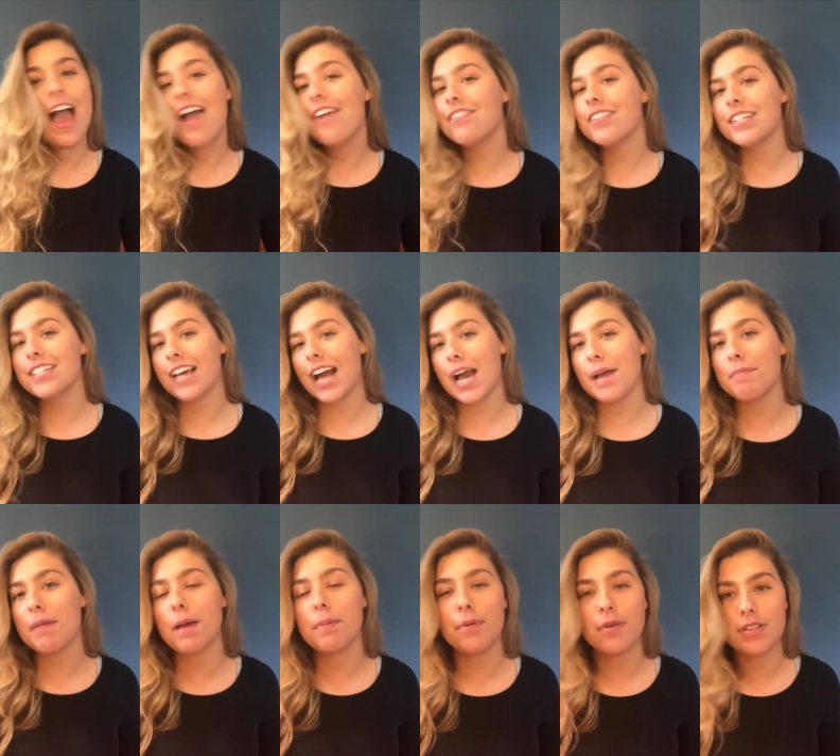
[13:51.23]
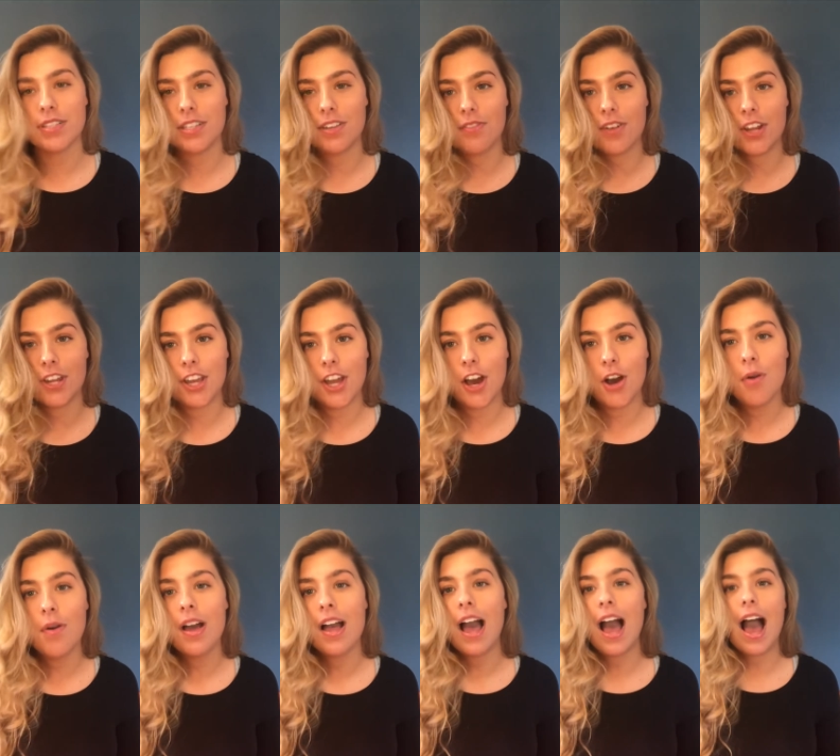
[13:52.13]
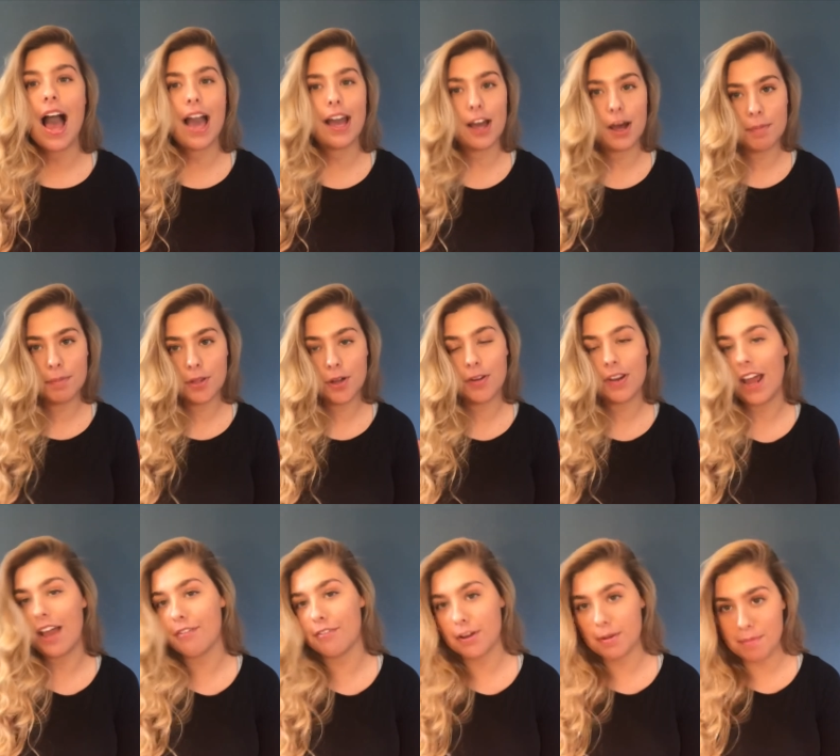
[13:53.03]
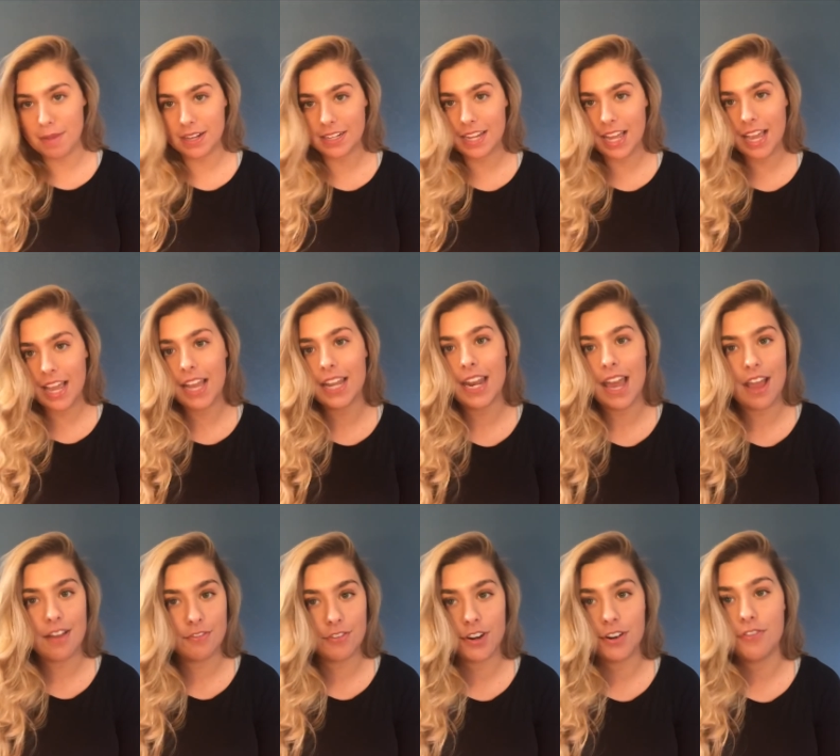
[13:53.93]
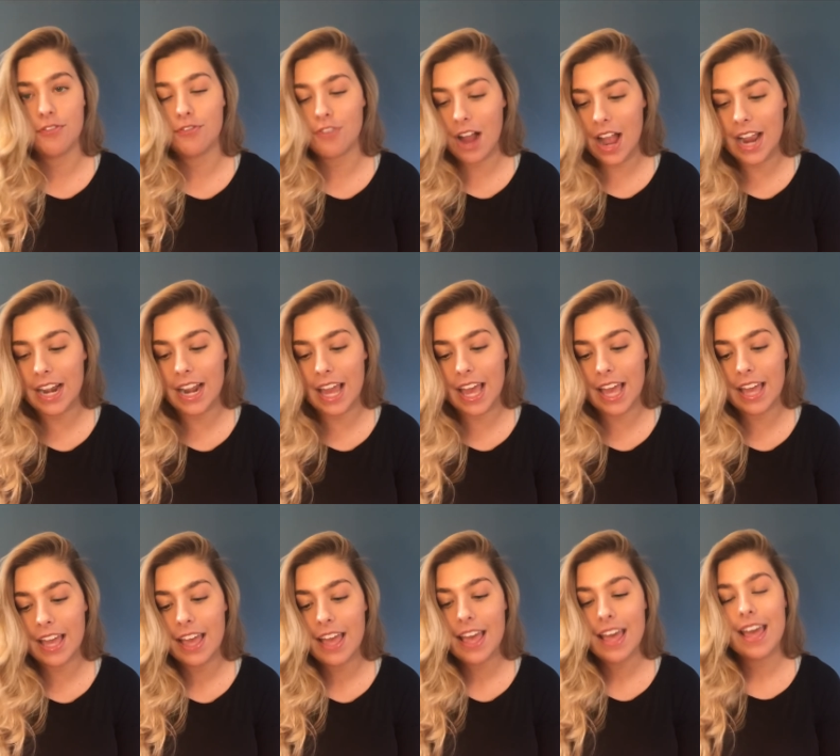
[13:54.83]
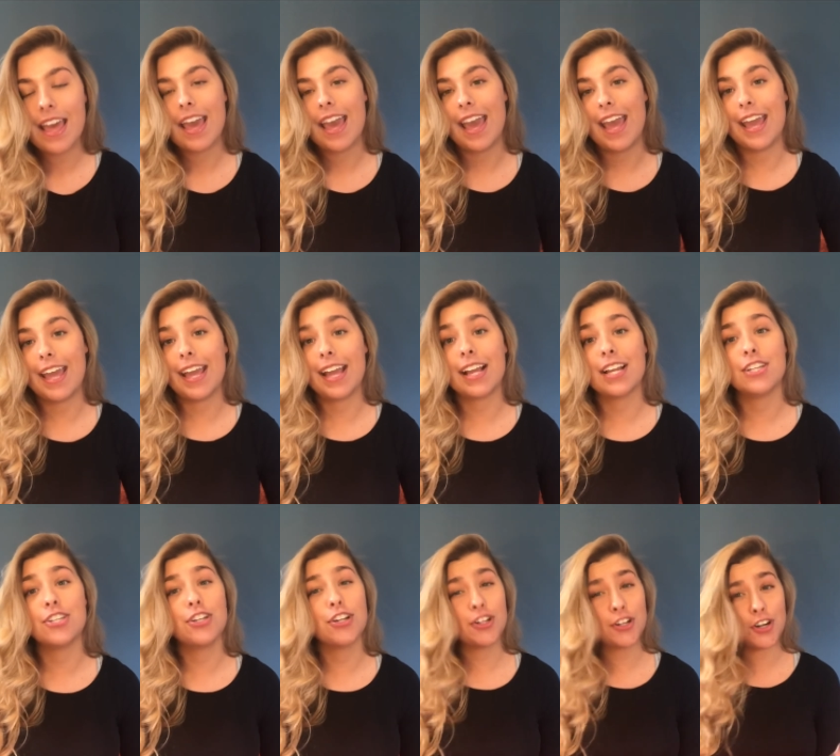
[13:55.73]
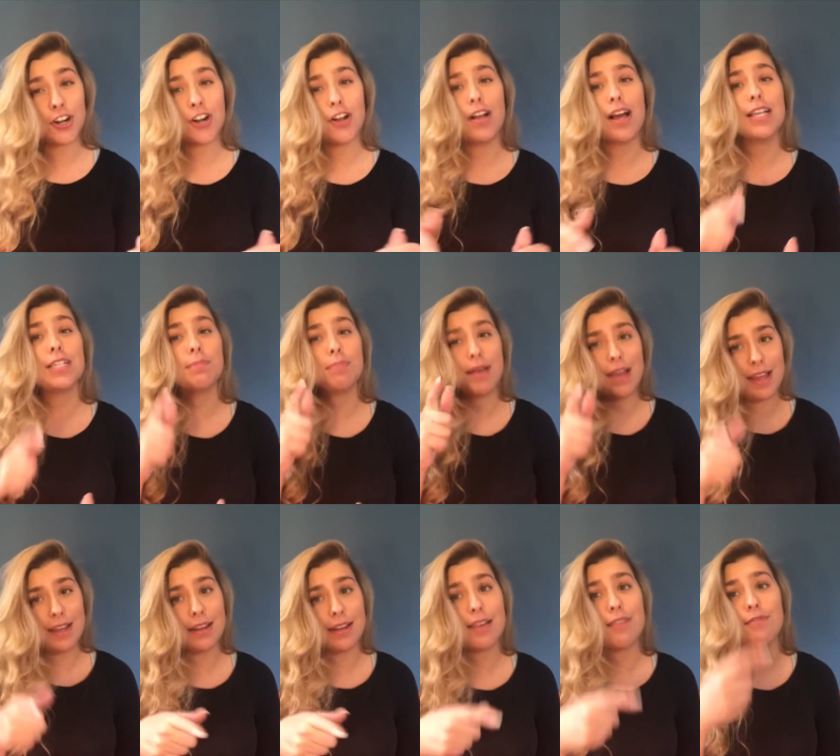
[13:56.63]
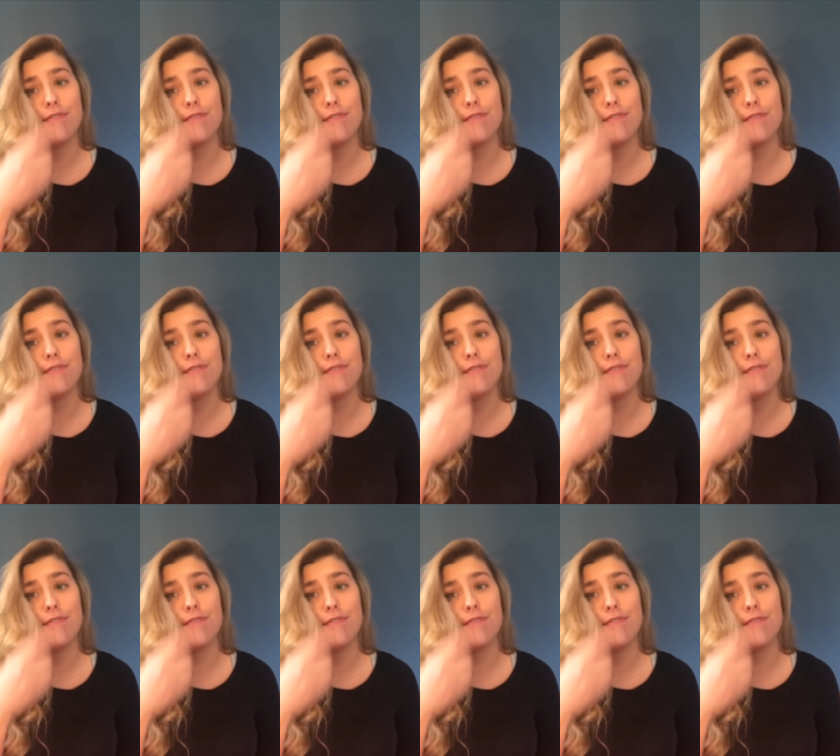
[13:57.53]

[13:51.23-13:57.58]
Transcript: every time I post a video. I upload every Monday and every Friday. And your girl has been